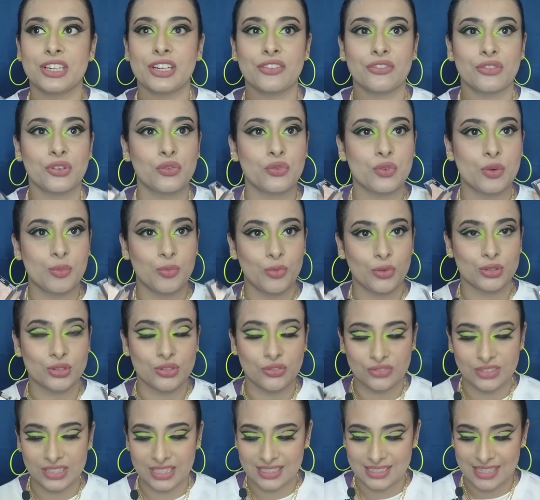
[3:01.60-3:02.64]
review for both
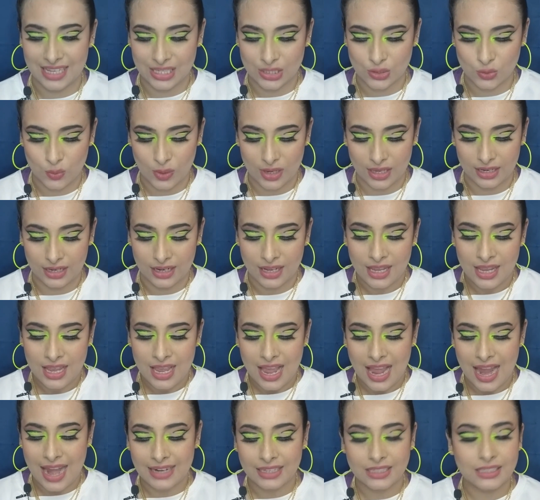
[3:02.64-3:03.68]
of these as well,
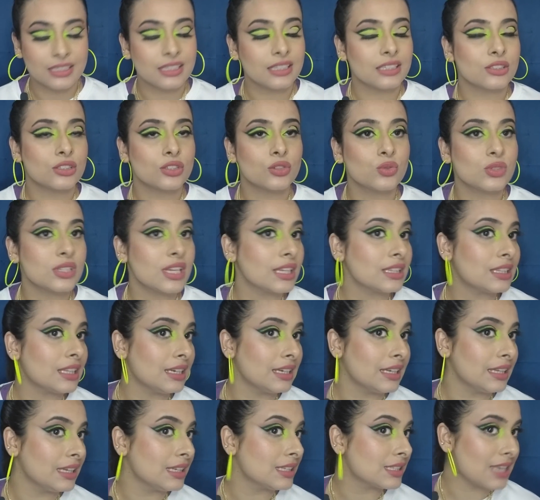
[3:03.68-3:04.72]
and to say the
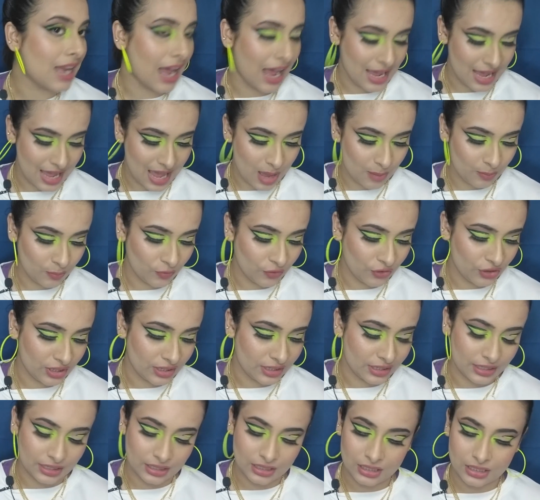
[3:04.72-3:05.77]
least, I am
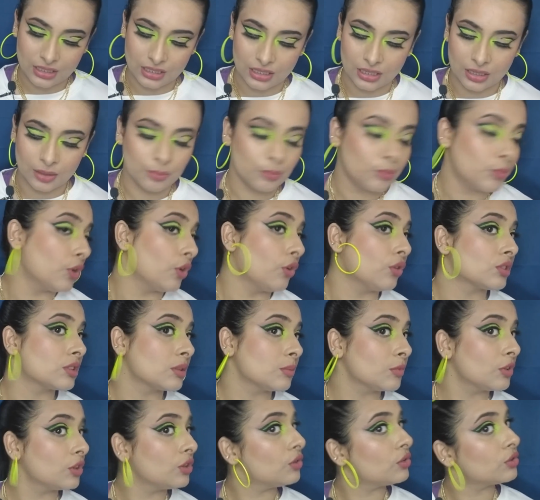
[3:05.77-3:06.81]
wearing
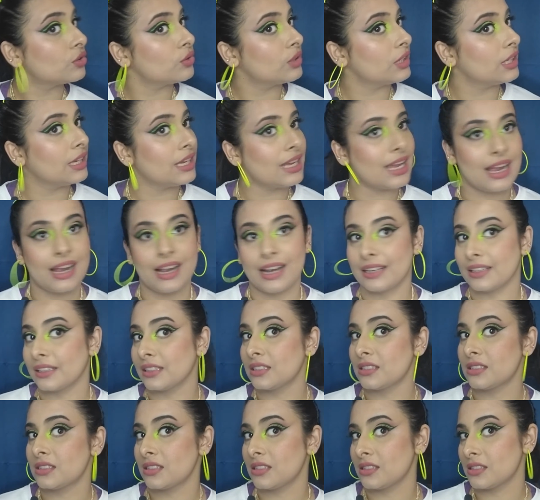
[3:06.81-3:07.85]
Blossom Glow today, and
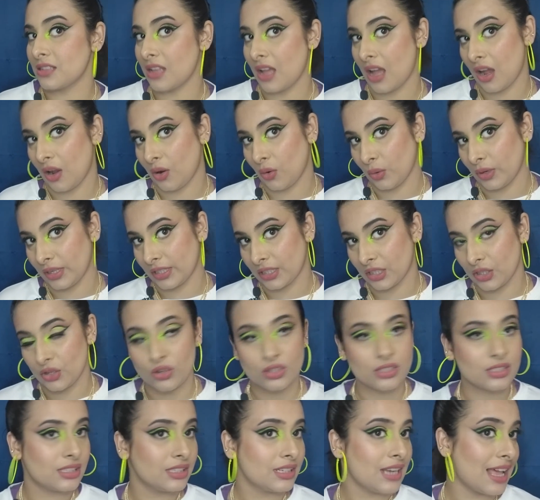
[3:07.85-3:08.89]
this is how it
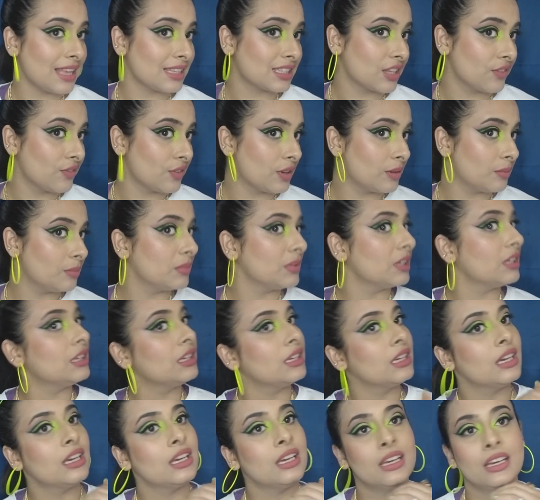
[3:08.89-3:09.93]
looks. It has
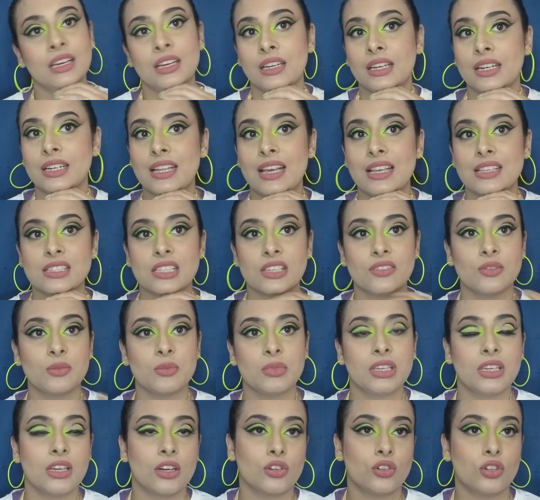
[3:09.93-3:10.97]
given
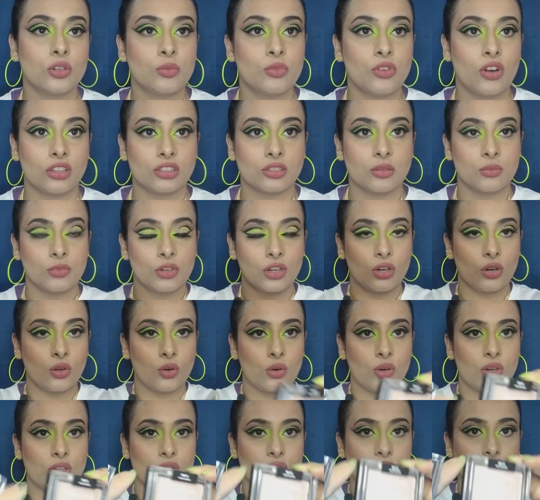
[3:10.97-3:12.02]
me a good Blossom
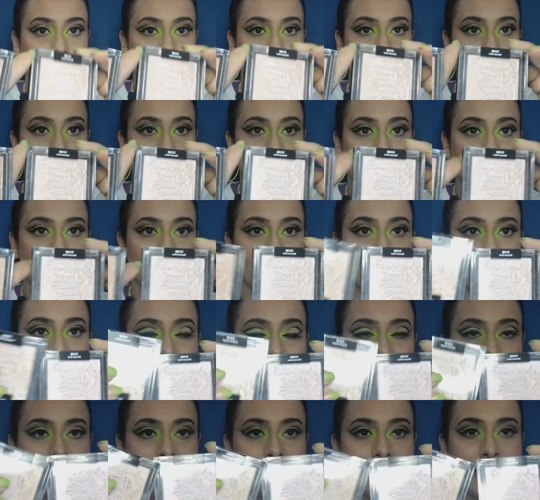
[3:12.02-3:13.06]
Glow, so you
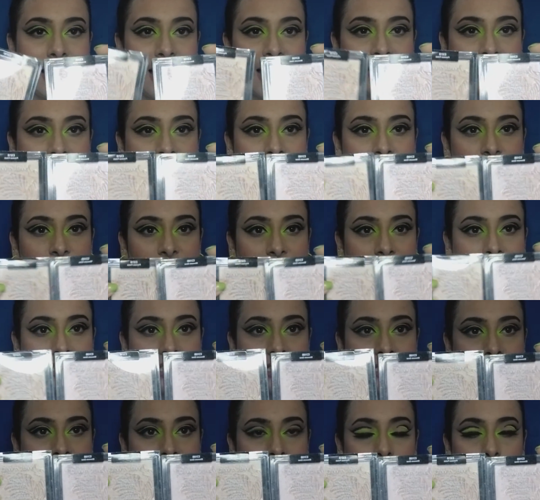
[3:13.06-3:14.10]
definitely can check
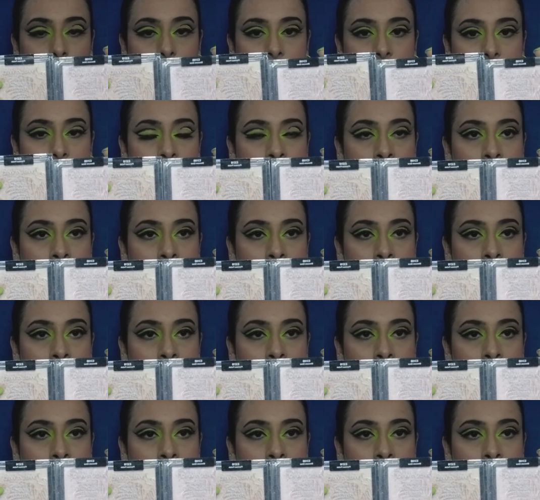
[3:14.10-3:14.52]
these out.